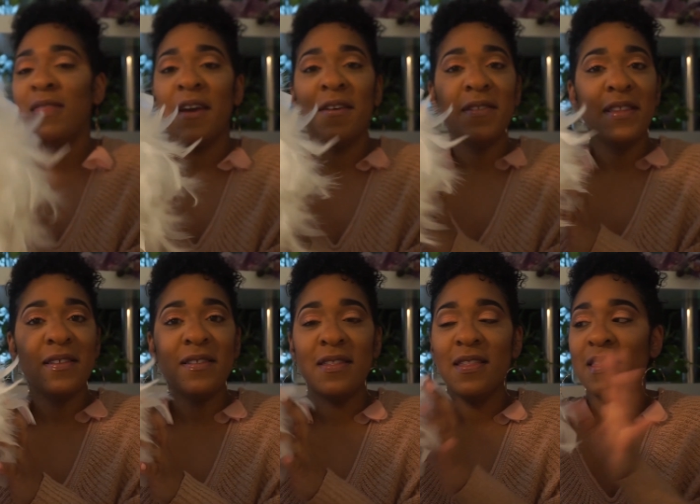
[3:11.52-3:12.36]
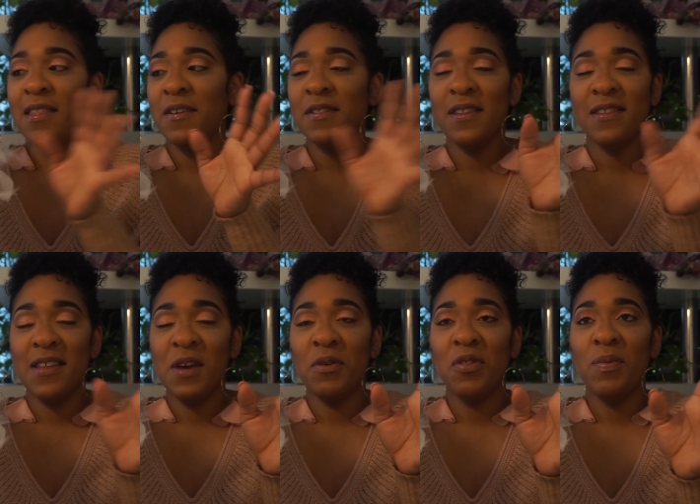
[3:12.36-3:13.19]
There's this
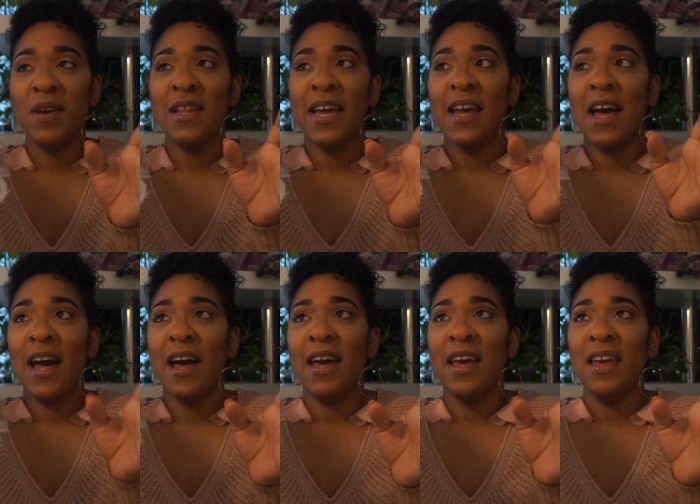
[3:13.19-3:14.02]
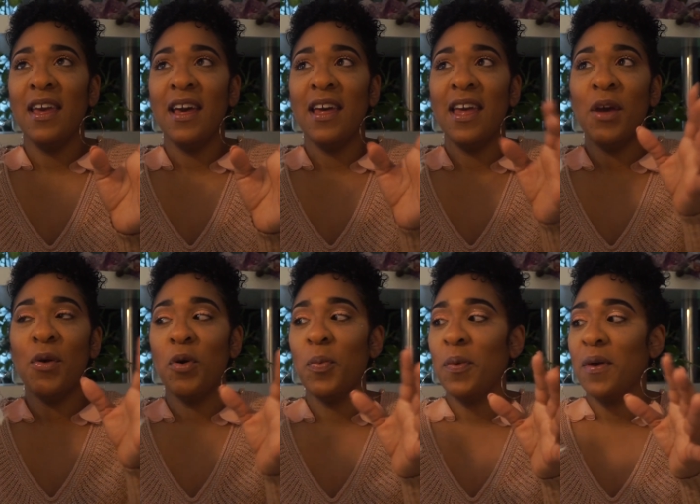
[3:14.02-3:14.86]
thing with me, like I
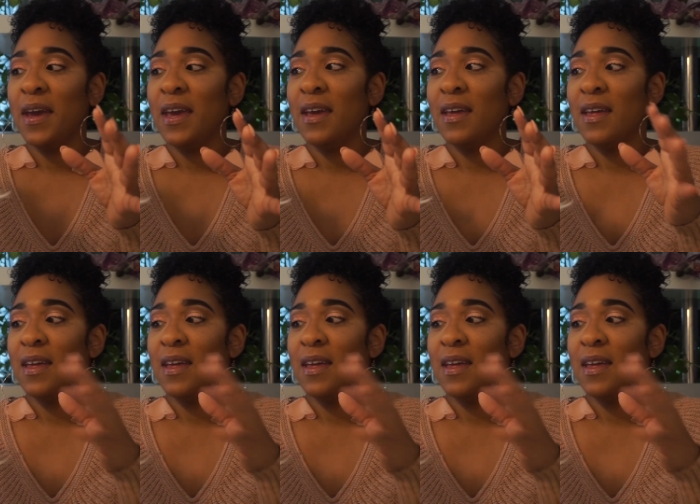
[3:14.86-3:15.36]
incorporate